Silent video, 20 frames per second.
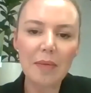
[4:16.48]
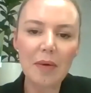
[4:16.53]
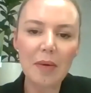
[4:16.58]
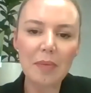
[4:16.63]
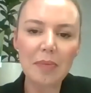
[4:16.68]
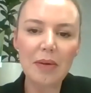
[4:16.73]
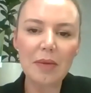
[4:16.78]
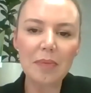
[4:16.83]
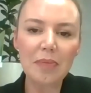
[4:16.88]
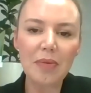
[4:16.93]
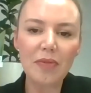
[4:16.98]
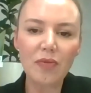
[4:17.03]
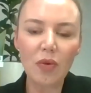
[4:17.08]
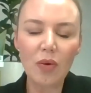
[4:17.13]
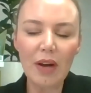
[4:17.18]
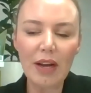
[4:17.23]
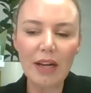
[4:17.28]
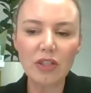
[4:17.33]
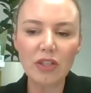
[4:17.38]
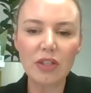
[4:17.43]
But before
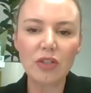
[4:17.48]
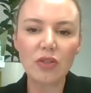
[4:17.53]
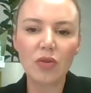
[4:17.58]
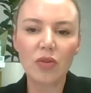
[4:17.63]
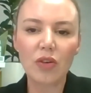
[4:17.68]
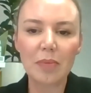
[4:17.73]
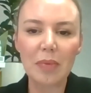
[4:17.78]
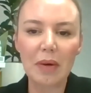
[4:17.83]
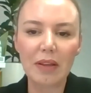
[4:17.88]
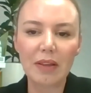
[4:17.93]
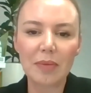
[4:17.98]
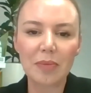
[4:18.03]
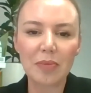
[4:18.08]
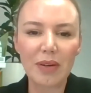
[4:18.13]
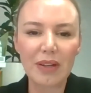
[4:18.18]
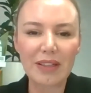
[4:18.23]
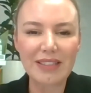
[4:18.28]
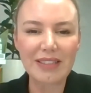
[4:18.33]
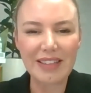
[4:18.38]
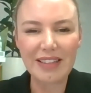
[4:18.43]
I actually talk about the
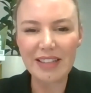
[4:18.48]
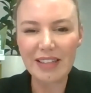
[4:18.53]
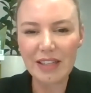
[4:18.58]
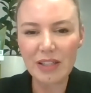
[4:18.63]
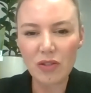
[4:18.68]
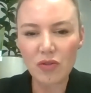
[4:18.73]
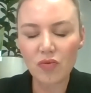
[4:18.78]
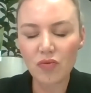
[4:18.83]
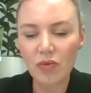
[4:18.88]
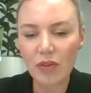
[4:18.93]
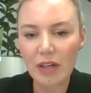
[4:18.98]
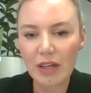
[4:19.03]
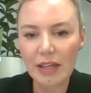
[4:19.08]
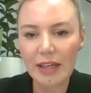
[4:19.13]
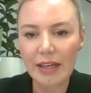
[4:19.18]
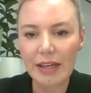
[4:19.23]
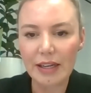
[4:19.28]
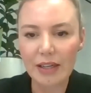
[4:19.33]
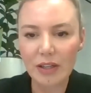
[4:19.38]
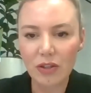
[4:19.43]
product, I think it's
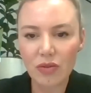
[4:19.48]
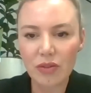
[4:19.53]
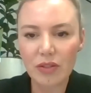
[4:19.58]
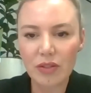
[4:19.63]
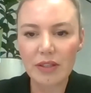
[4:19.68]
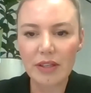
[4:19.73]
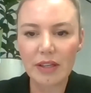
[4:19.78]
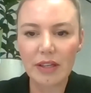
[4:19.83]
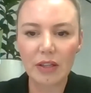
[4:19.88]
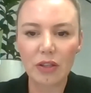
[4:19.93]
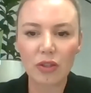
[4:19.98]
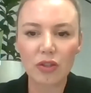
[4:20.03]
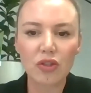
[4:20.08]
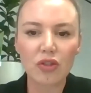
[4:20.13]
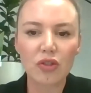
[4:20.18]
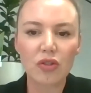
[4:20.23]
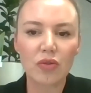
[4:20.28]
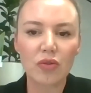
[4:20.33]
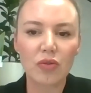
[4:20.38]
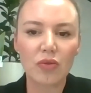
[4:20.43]
really interesting
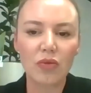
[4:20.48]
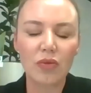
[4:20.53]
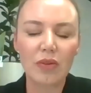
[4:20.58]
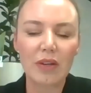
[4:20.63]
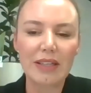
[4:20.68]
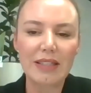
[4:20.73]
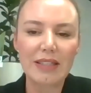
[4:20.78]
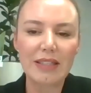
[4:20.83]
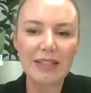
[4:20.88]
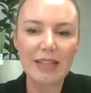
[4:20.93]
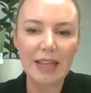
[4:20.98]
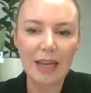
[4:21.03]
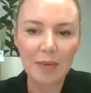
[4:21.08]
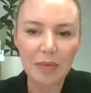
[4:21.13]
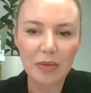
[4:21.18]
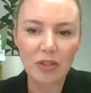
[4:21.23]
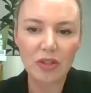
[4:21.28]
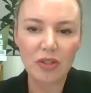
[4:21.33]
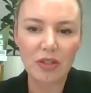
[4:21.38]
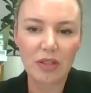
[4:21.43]
to
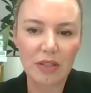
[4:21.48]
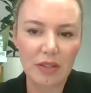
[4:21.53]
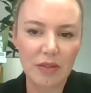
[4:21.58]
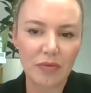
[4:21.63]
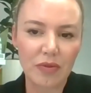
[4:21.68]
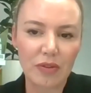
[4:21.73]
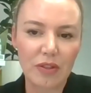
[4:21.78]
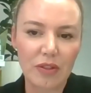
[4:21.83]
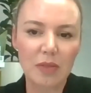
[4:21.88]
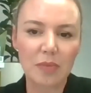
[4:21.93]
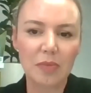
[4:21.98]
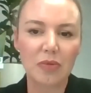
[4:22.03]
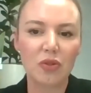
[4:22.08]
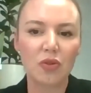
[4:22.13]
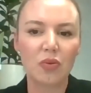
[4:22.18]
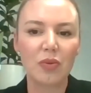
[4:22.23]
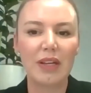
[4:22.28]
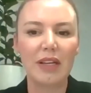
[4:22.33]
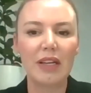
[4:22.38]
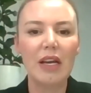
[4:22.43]
establish the difference
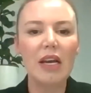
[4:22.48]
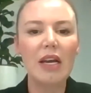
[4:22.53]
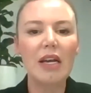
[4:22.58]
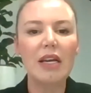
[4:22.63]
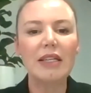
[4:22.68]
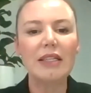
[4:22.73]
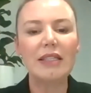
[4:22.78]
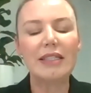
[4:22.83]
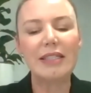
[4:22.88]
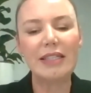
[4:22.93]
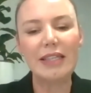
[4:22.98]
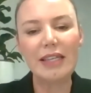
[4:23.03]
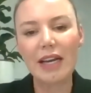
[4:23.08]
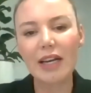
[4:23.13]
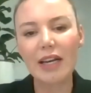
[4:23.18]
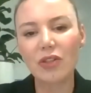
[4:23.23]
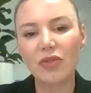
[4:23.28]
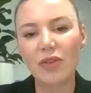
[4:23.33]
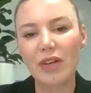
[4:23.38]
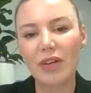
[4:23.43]
between
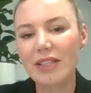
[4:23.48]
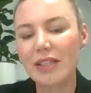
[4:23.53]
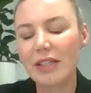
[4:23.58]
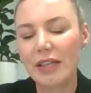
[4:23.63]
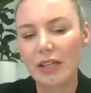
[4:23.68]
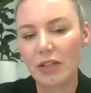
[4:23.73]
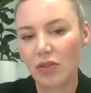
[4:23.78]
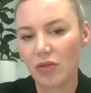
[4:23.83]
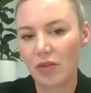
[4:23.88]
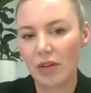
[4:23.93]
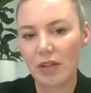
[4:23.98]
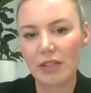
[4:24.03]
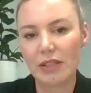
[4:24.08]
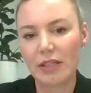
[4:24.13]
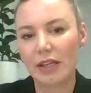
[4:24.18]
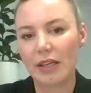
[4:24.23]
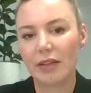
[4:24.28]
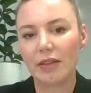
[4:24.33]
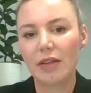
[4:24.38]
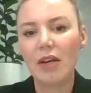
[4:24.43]
dehydrated and dry
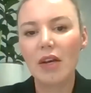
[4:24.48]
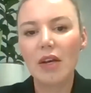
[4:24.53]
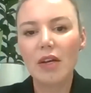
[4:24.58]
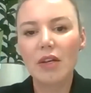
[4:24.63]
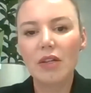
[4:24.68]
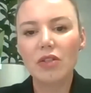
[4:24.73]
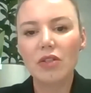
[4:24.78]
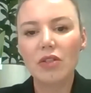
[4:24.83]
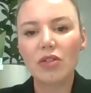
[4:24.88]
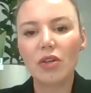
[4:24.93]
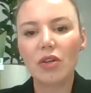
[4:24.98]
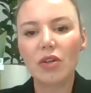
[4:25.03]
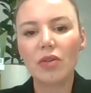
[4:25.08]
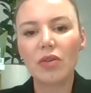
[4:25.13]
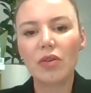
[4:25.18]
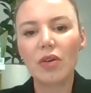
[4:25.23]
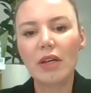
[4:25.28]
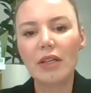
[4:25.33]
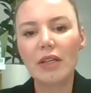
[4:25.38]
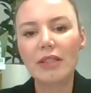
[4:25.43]
skin.
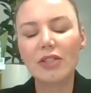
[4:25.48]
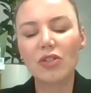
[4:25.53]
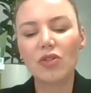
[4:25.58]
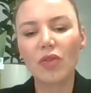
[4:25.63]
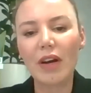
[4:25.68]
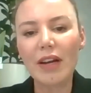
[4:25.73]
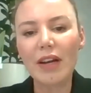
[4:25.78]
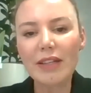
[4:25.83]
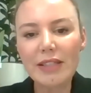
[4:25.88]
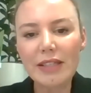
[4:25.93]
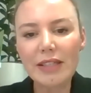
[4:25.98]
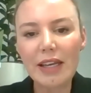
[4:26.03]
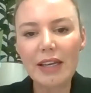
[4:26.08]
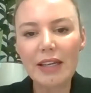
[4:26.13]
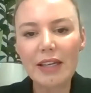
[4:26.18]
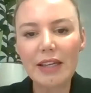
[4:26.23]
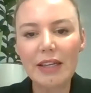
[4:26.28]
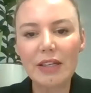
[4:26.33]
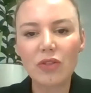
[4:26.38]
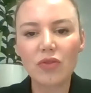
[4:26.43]
So dry skin
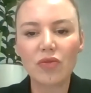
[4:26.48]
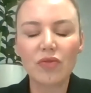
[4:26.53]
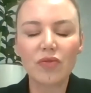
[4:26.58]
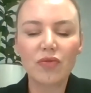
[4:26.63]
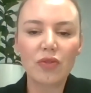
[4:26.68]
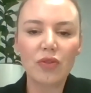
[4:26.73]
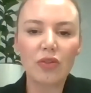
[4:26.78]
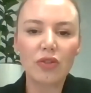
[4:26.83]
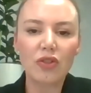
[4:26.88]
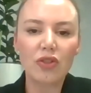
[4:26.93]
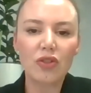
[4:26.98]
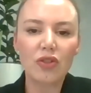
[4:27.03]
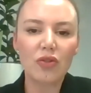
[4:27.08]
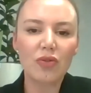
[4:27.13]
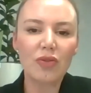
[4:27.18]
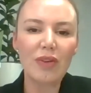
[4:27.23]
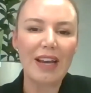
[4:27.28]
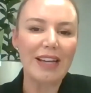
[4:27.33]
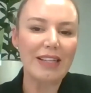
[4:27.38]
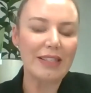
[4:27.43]
is referred
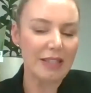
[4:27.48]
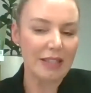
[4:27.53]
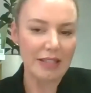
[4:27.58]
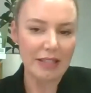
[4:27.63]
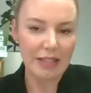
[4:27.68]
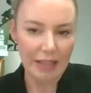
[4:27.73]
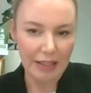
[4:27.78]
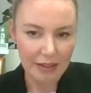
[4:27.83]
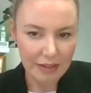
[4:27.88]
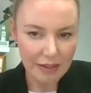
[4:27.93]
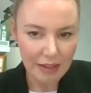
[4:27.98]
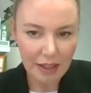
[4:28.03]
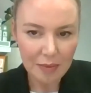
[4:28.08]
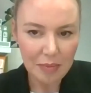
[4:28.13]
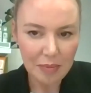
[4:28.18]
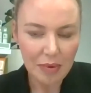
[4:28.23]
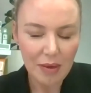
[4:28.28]
to as a skin type,